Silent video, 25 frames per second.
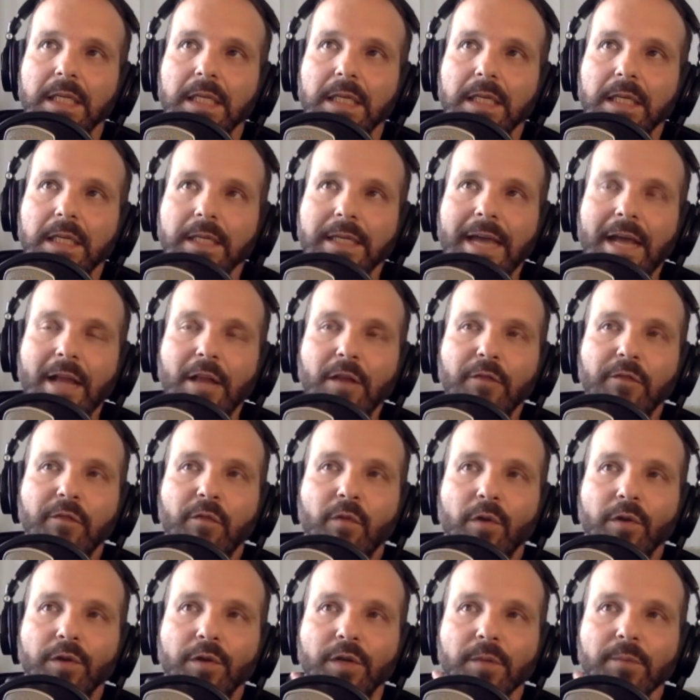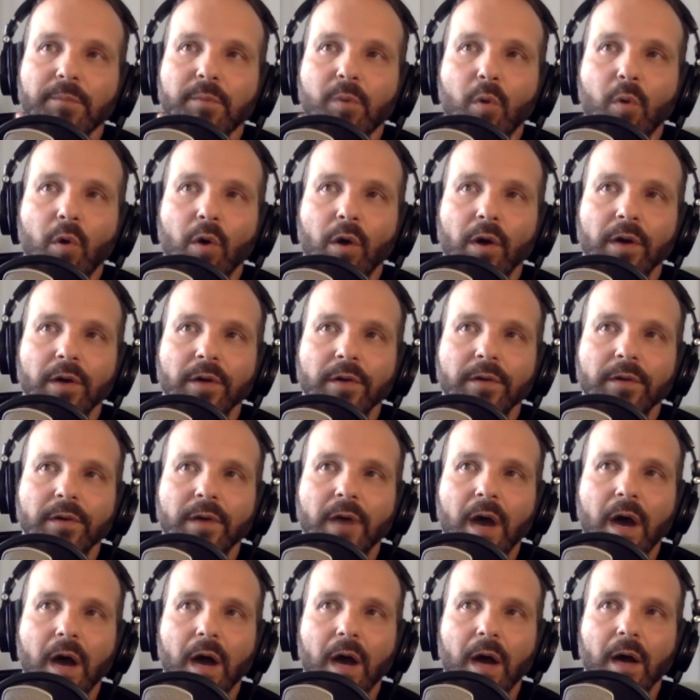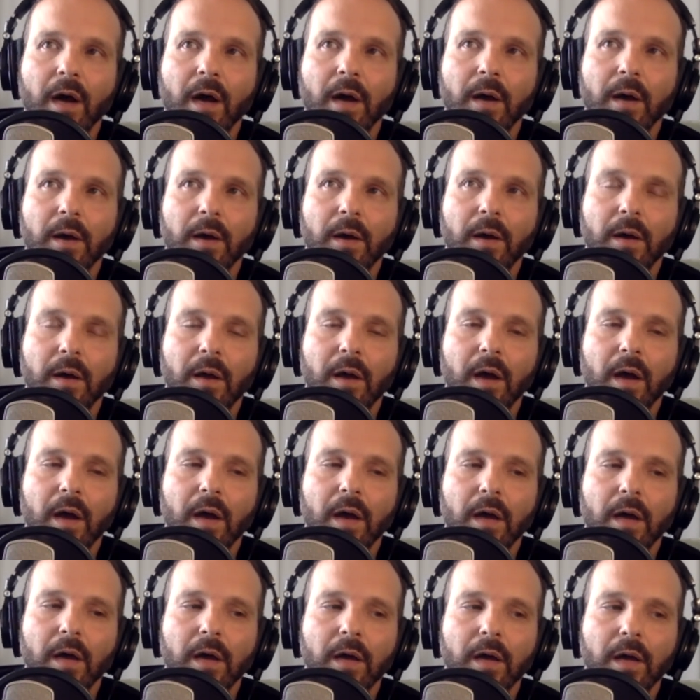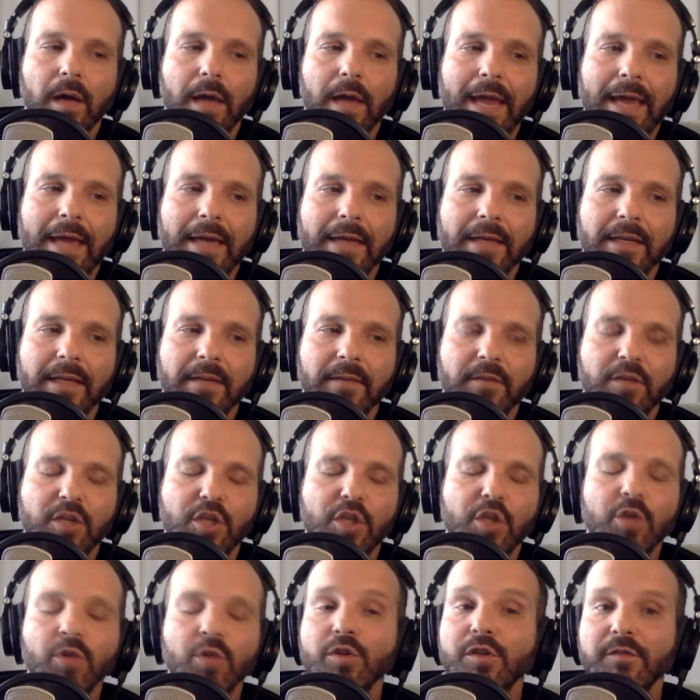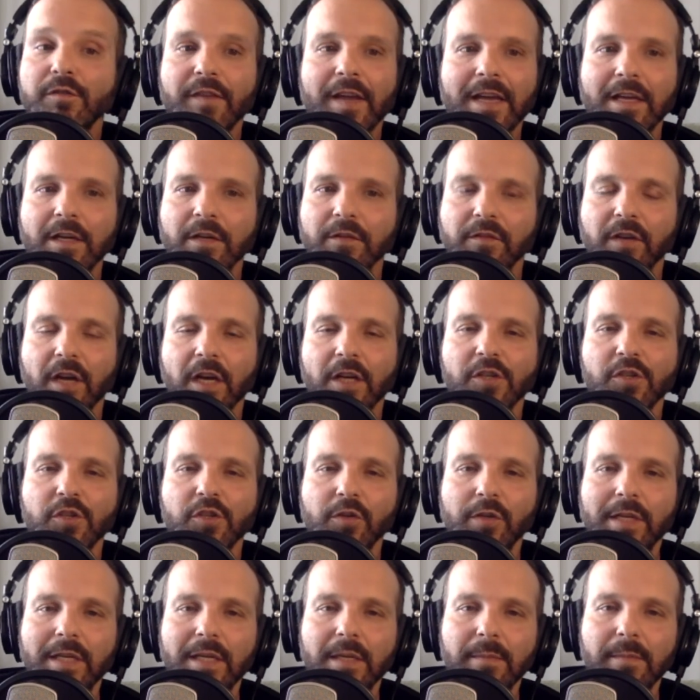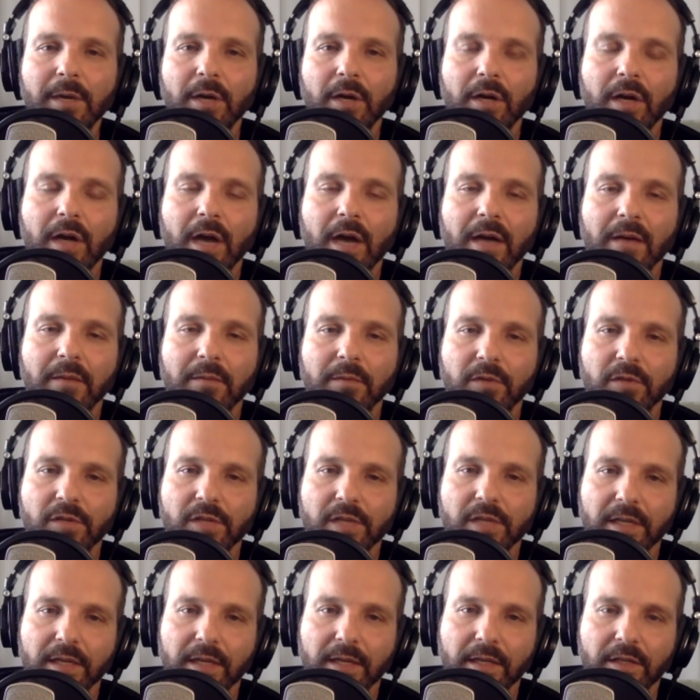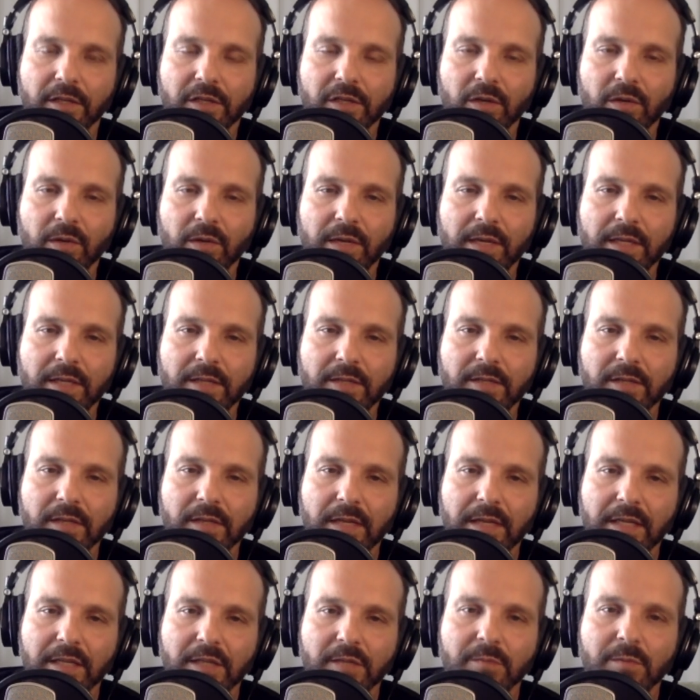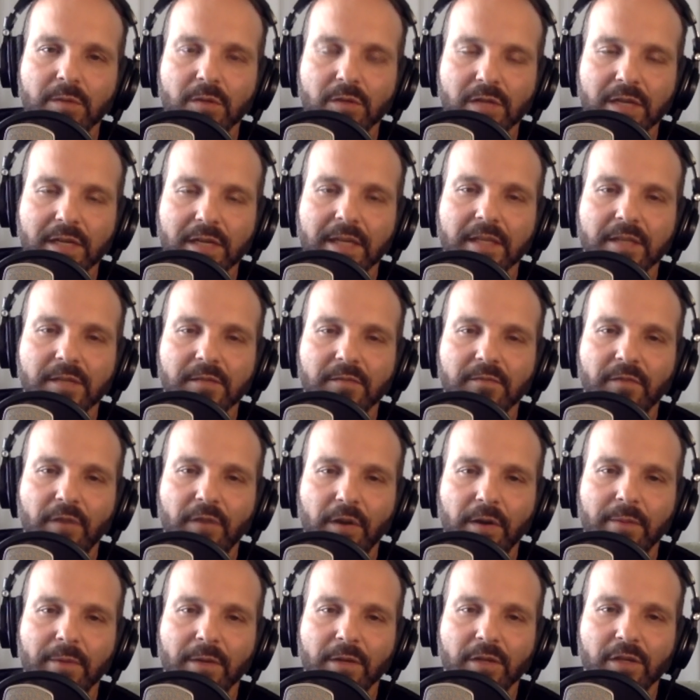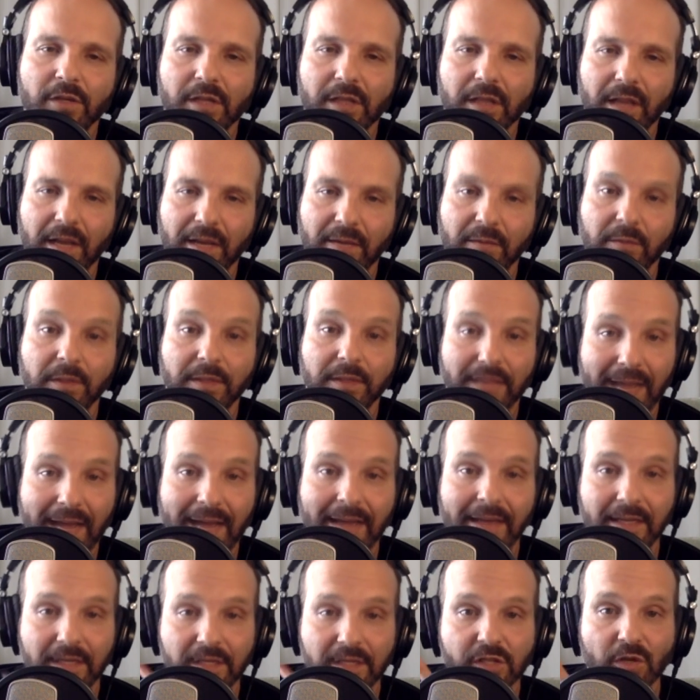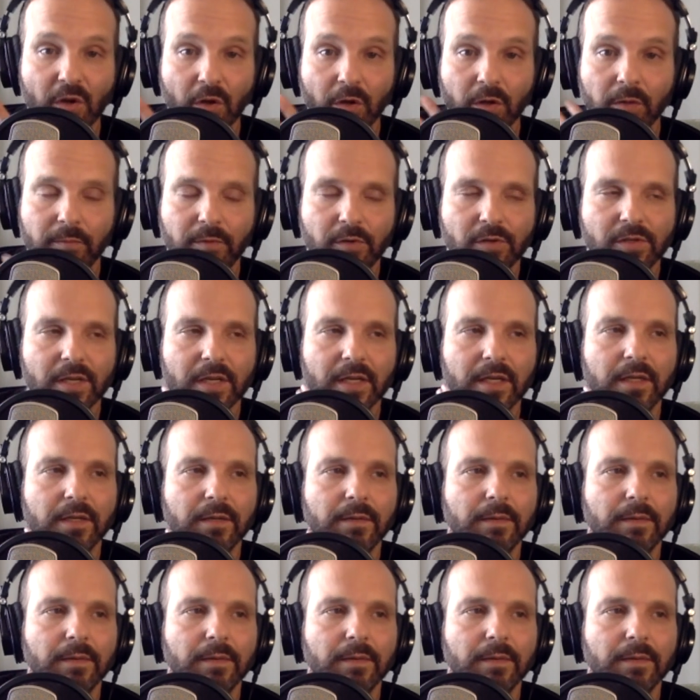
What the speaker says: California born, and a huge fan of country and Americana music, and so his music is very much in line with that, his solo music.